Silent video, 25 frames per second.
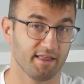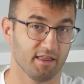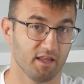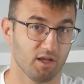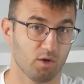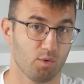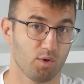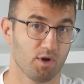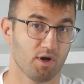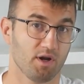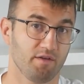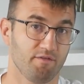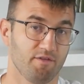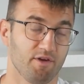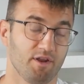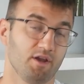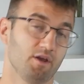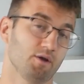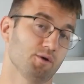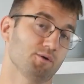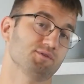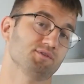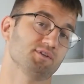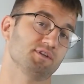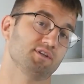and liquidity
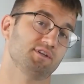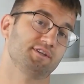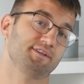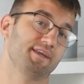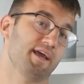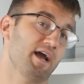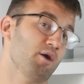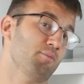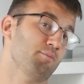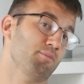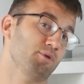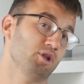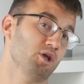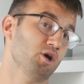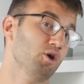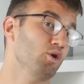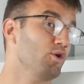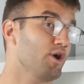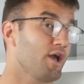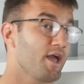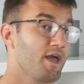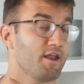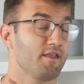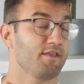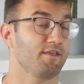videos down
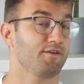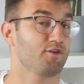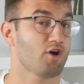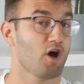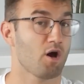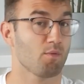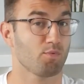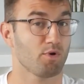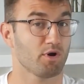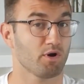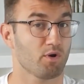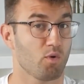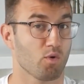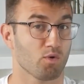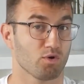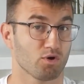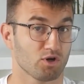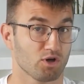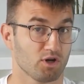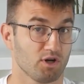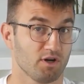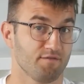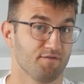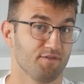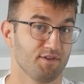below and in the top right
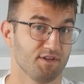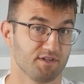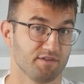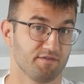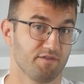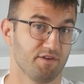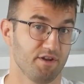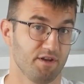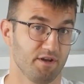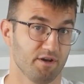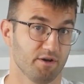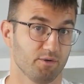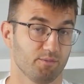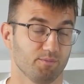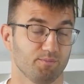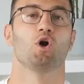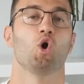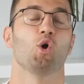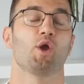corner of this video.